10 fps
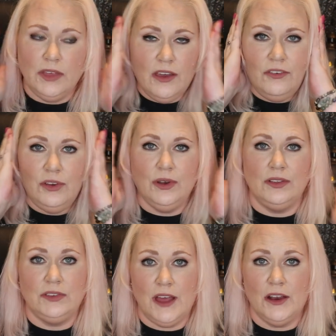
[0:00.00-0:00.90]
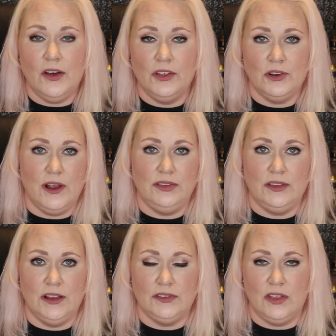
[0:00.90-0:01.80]
if you can stand all the
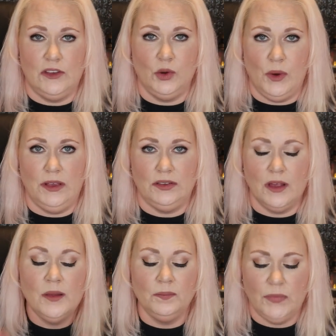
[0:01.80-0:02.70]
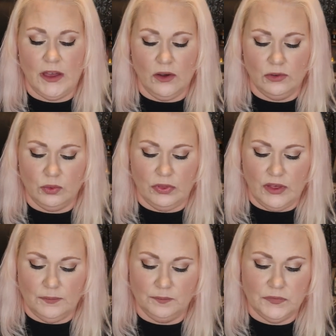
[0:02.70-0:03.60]
craziness of the noise that goes with
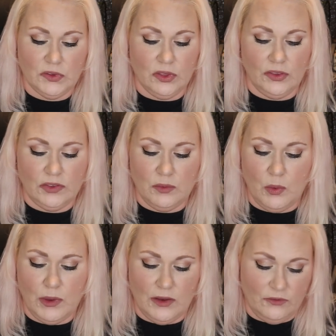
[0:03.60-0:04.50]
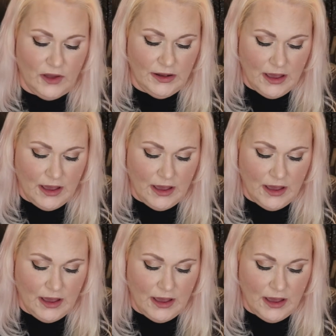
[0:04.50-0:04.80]
it. So let's see what we can find